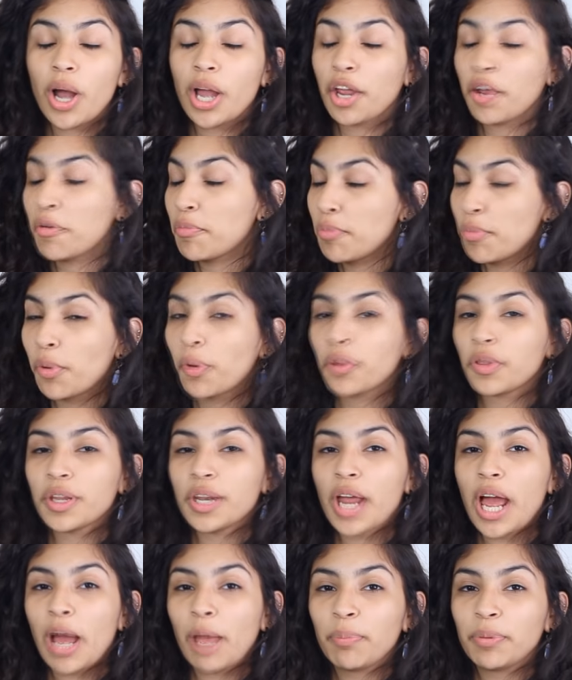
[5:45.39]
I am more
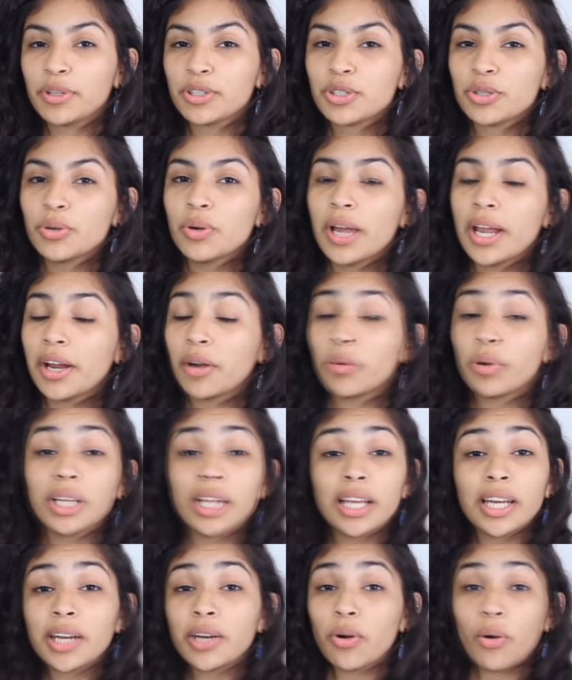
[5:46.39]
than happy to, hair
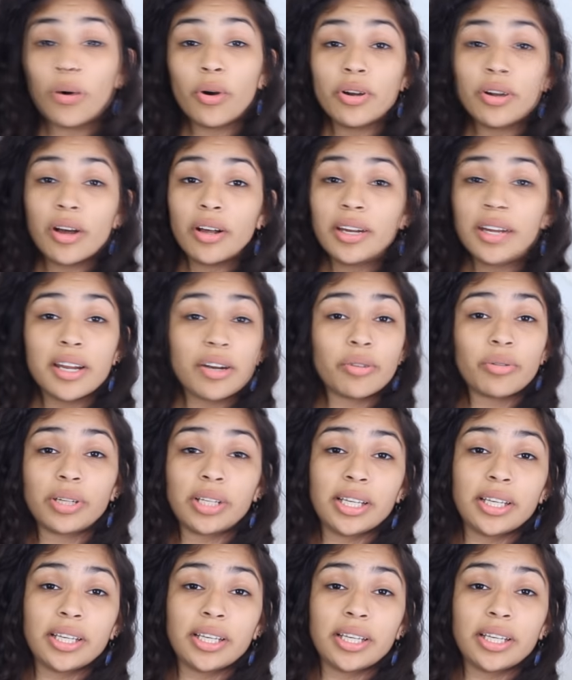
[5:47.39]
related or non-hair